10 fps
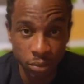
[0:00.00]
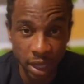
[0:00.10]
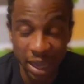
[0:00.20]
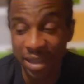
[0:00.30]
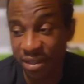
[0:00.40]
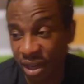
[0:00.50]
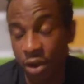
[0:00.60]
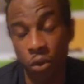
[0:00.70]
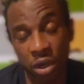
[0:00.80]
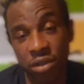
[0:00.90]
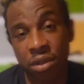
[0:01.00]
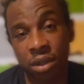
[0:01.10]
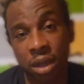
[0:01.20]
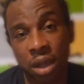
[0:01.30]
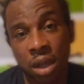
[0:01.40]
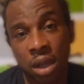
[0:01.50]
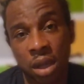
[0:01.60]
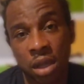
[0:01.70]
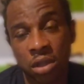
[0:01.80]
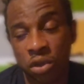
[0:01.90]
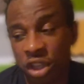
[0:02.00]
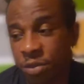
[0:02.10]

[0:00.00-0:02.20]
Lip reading: Answer that question. So just